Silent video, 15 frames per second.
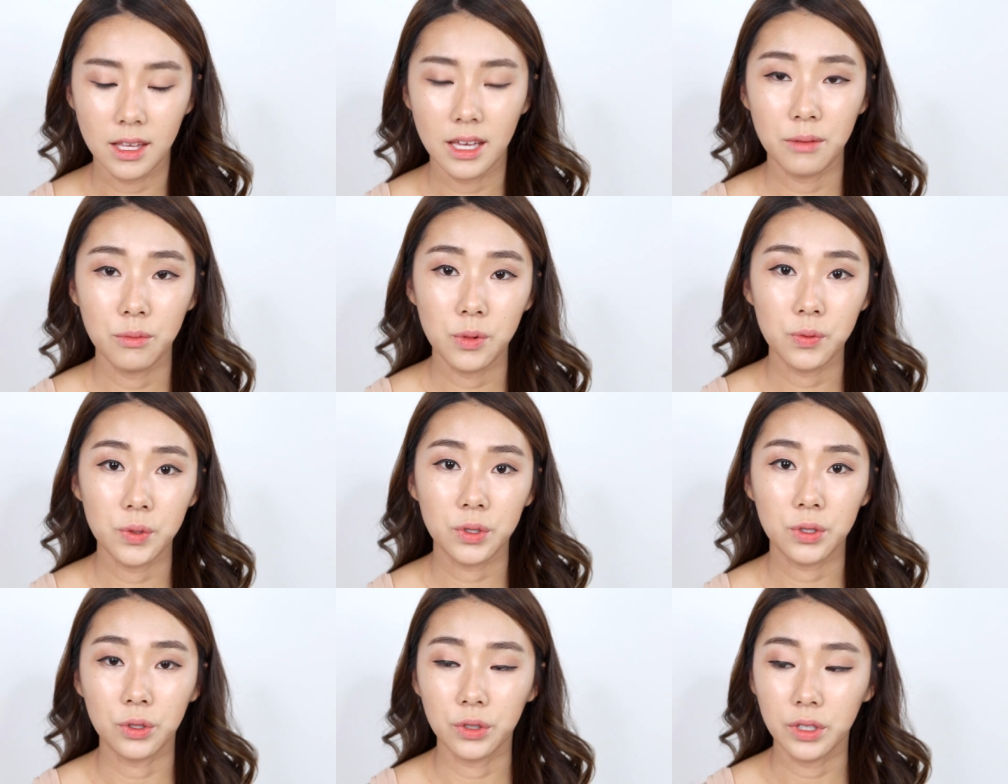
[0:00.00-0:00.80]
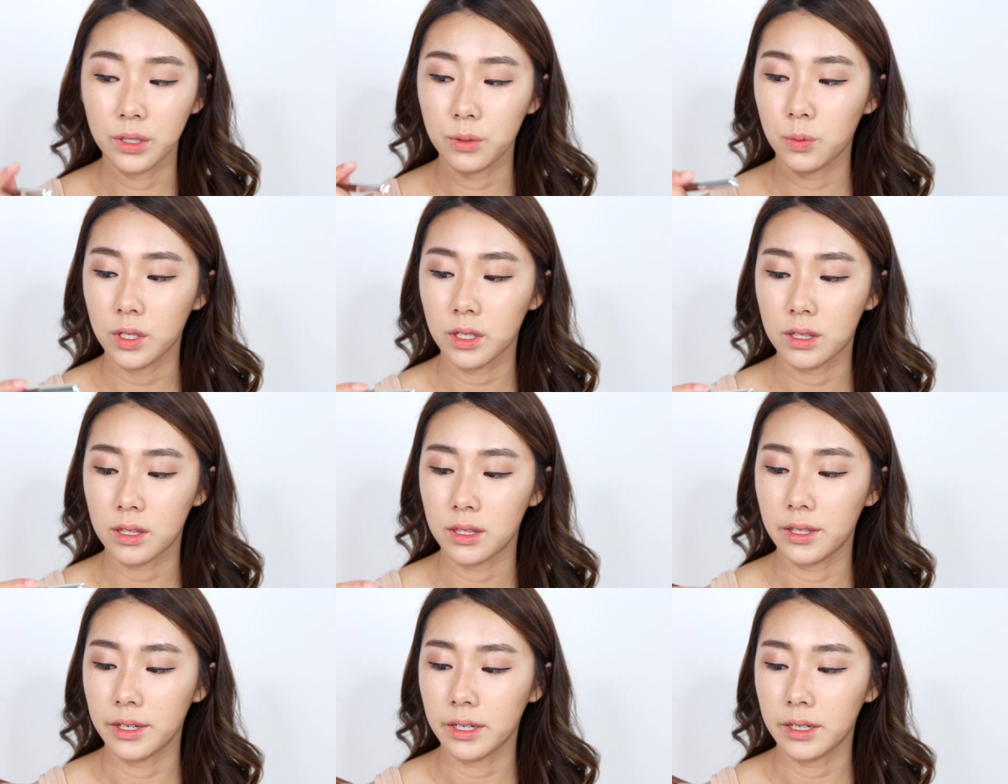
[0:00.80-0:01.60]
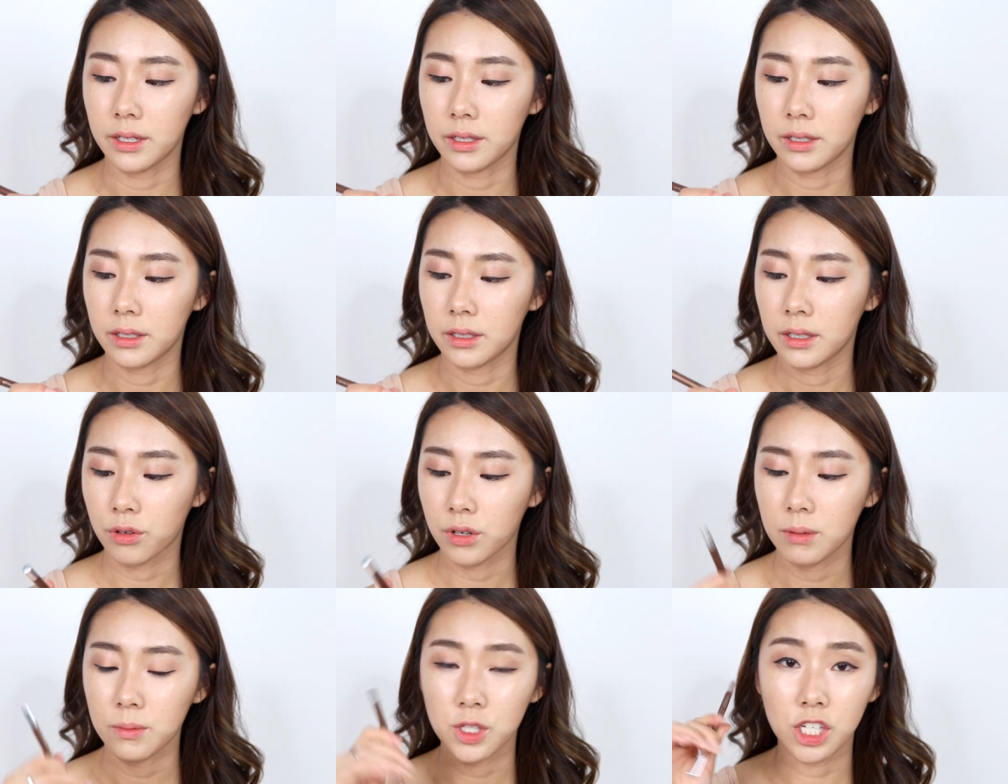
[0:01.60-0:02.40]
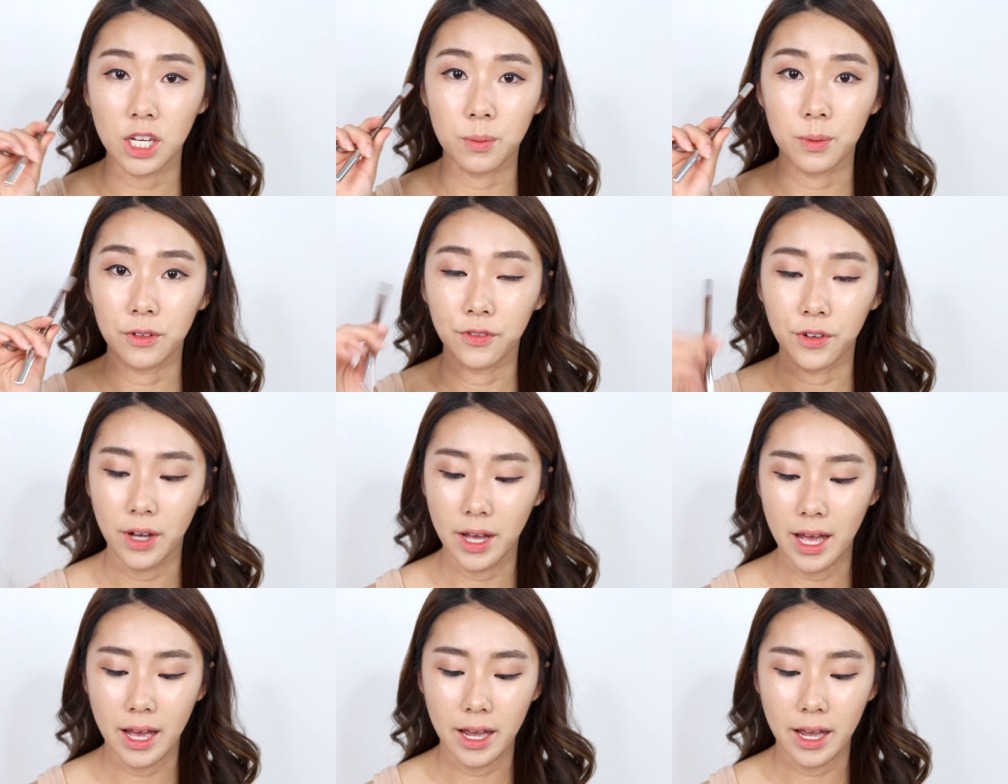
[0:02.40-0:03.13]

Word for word: Then we will go in with the cream shaper for